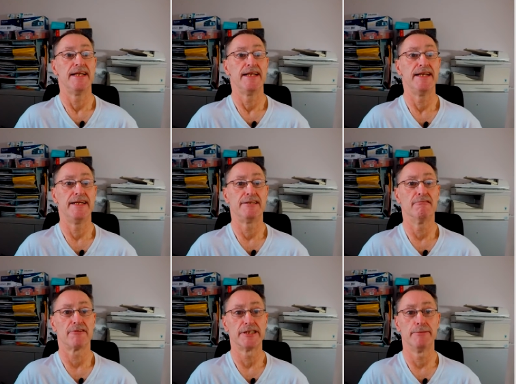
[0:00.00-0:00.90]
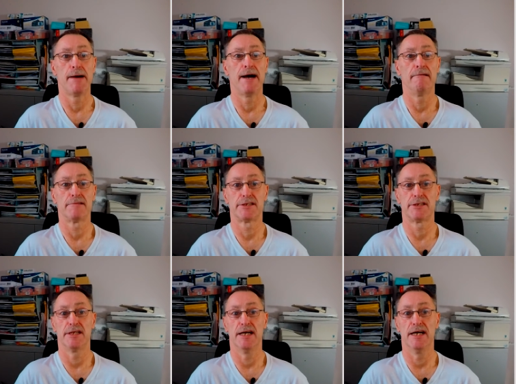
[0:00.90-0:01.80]
he talks about
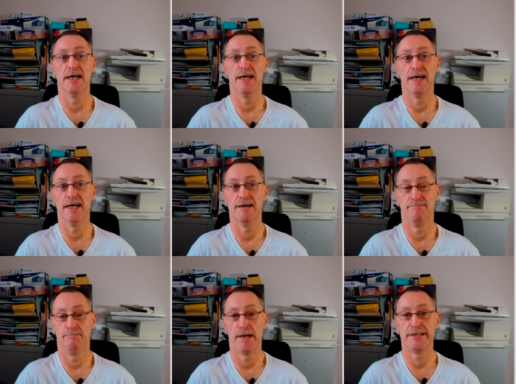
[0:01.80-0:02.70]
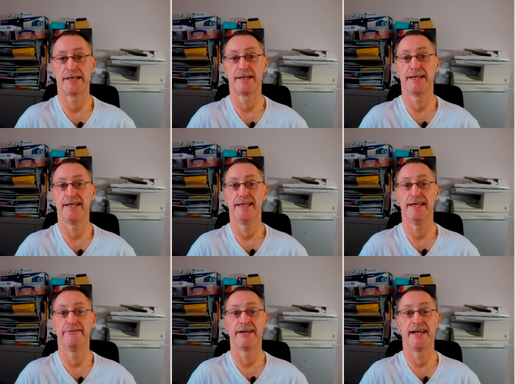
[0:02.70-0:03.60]
uh, basically
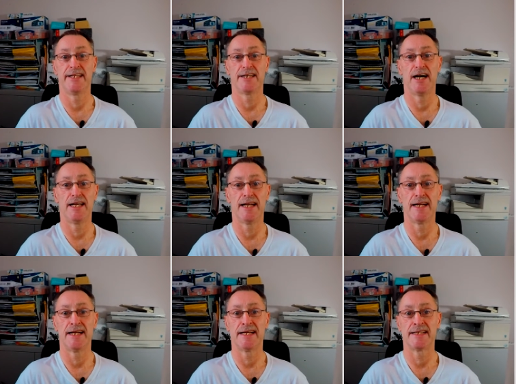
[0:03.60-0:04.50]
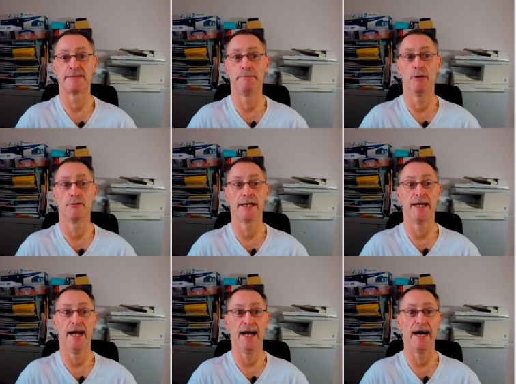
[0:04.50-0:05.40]
living in Thailand, building
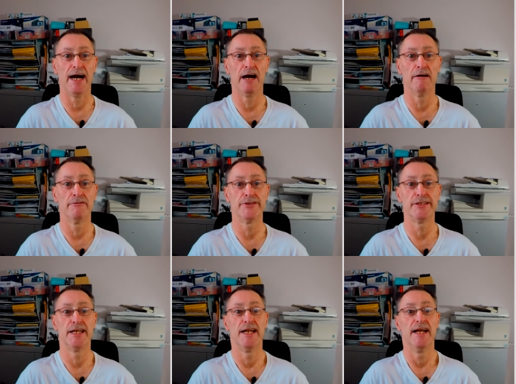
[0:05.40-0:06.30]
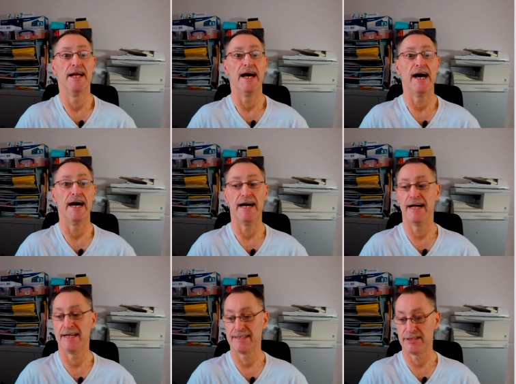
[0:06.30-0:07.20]
a house.
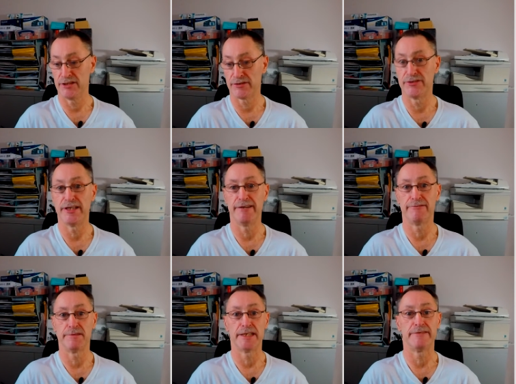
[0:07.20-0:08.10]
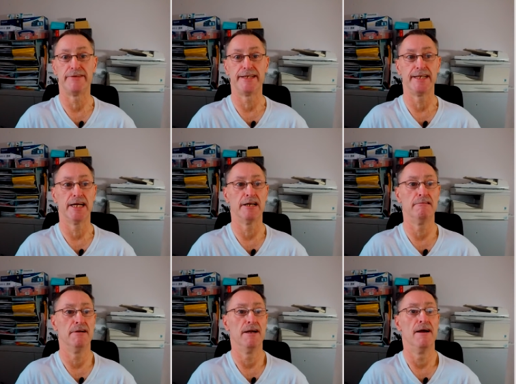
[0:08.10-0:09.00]
And as you can see from this
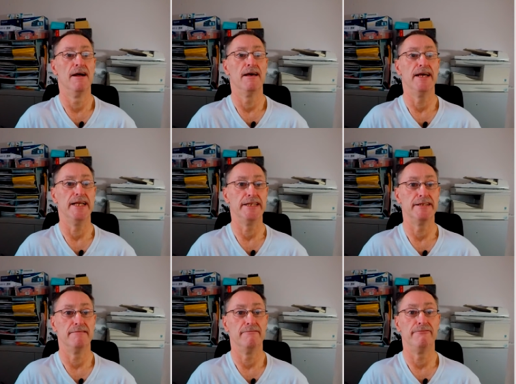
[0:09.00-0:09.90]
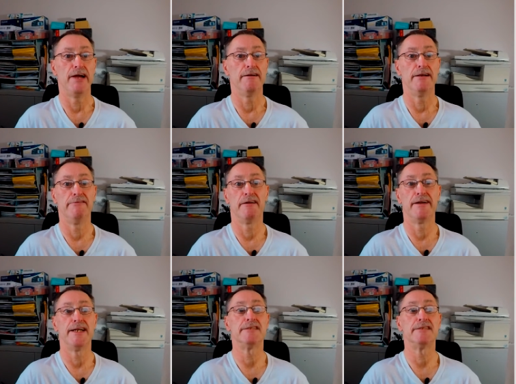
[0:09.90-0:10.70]
video, it's very, very